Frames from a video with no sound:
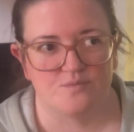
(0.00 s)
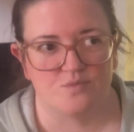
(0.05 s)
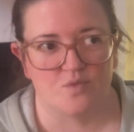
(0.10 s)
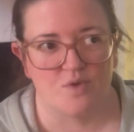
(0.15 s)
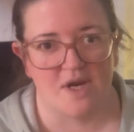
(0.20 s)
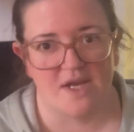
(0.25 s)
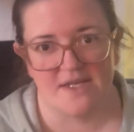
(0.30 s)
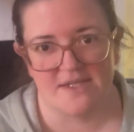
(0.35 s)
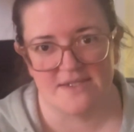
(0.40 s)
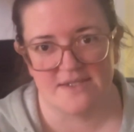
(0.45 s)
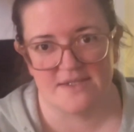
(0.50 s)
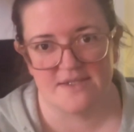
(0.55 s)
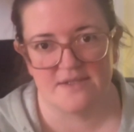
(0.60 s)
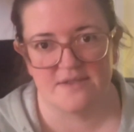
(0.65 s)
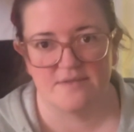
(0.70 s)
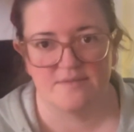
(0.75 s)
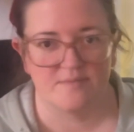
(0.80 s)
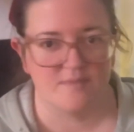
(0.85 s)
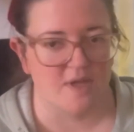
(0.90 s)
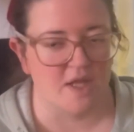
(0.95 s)
rice,
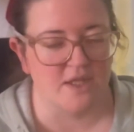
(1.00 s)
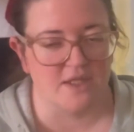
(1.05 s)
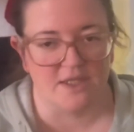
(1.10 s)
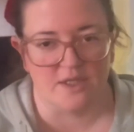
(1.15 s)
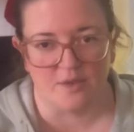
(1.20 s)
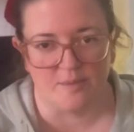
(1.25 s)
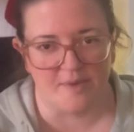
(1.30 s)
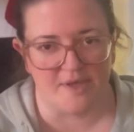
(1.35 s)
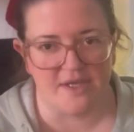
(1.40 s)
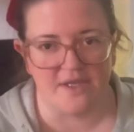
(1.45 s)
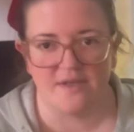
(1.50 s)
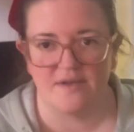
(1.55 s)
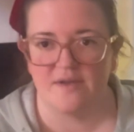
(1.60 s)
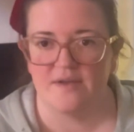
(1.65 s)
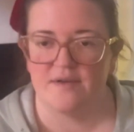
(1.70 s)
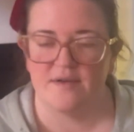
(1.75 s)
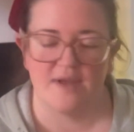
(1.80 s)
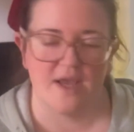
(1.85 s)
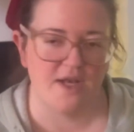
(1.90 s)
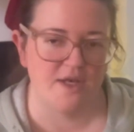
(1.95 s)
a little bit,
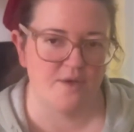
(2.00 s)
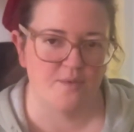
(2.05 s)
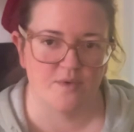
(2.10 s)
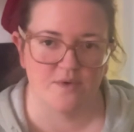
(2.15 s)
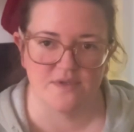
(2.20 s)
and you